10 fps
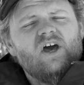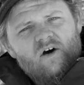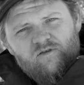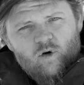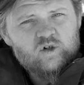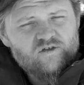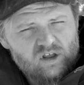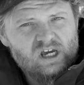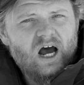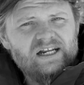Of course, for
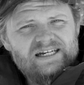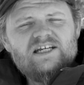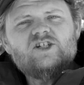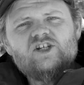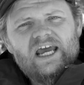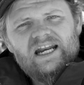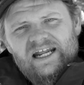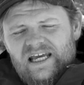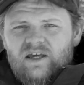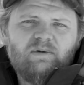the uninitiated,
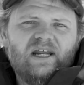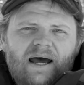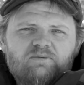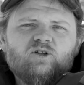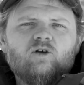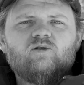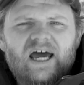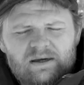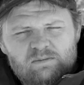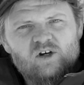it can be an absolute
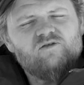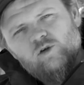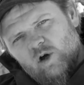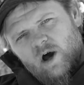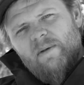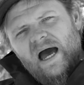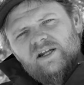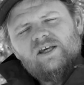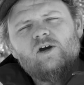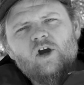nightmare. If you come out
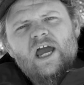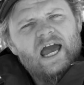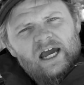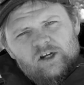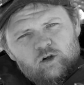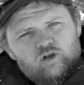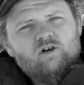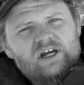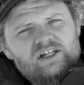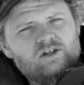here and you're
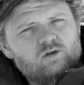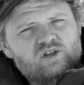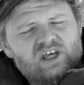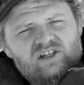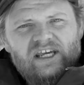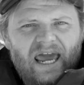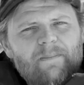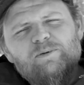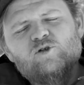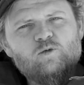trying to use things like
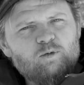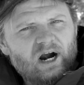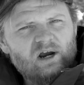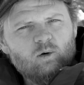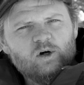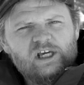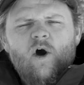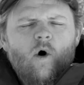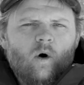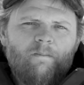aperture priority
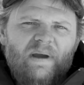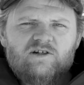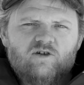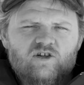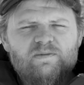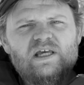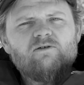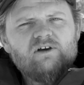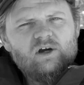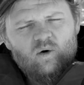or matrix
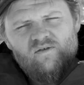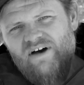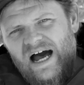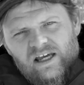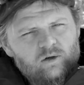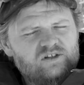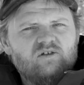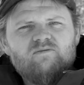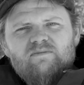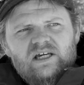metering or
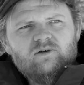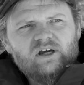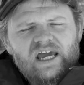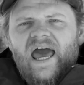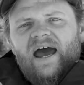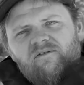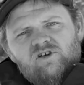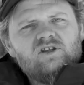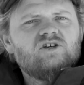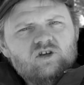evaluative metering,
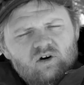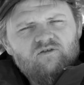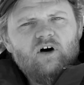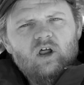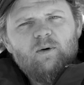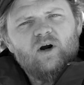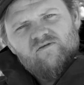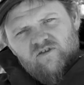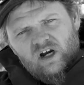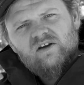everything's gonna fall apart
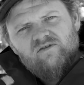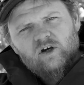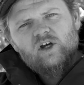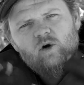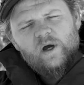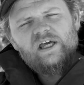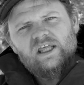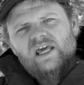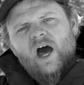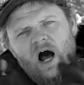very, very
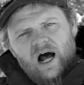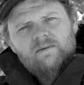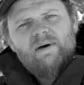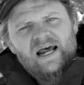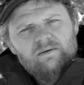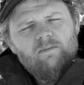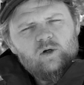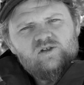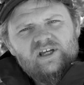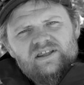quickly. Automatic
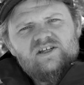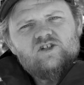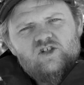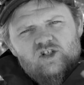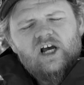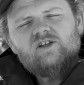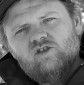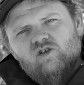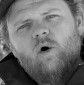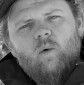modes like this
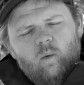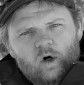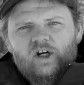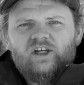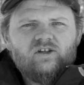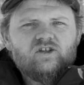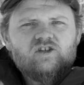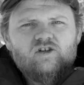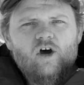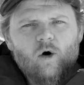just don't work in the
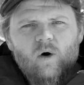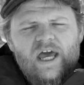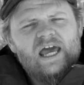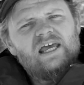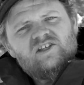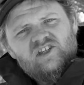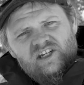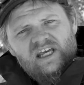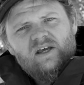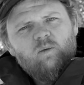snow.
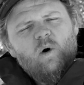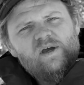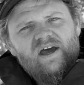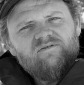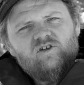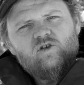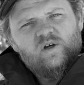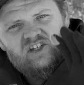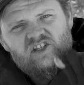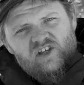Instead, what we have to do
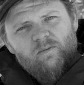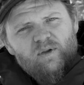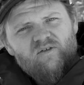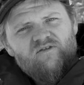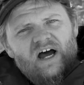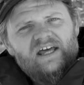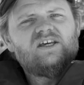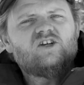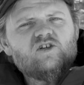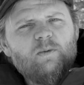is simplify the
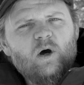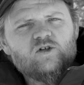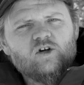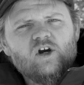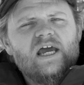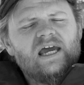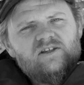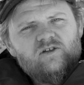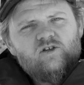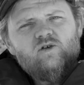exposure. And
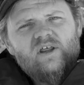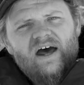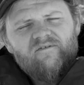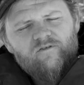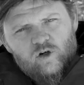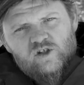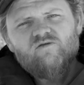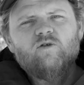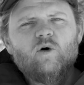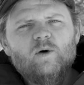to do that, first and
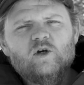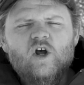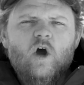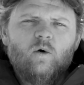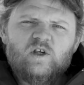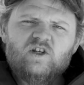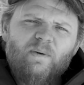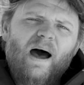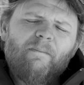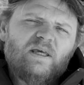foremost, we
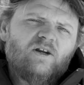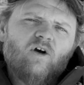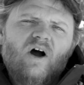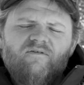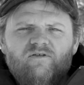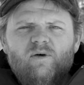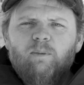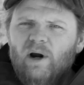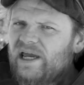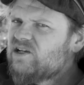spot meter off of the
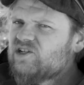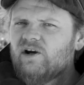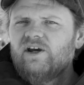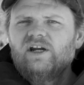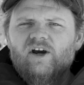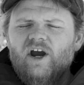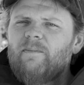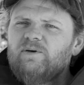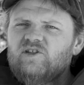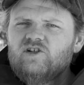brightest area in our
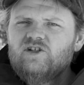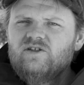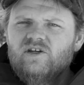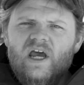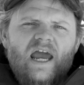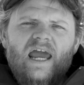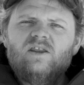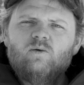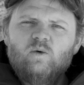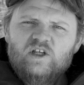compositions, and
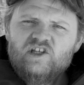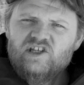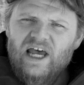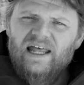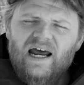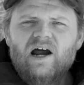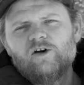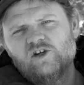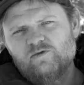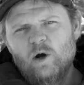then we set our
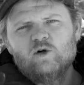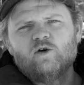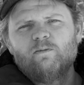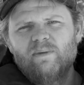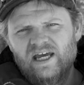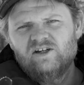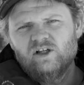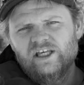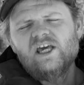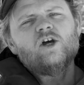exposure
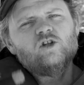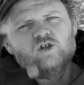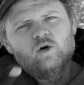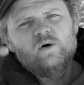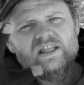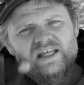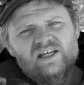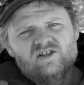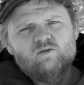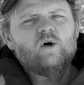manually. Doing
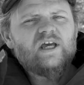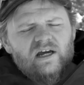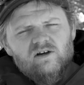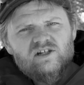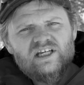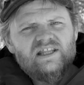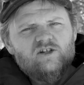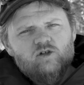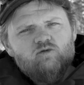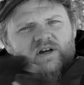this will guarantee
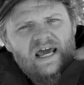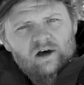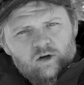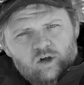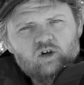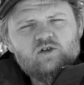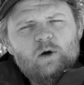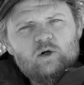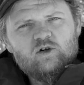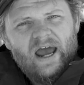that you nail your
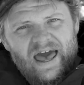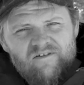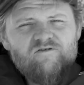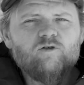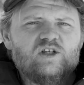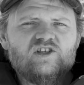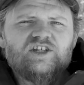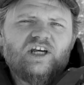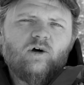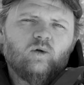exposure every
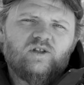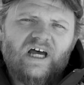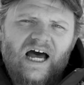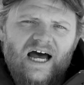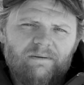single time.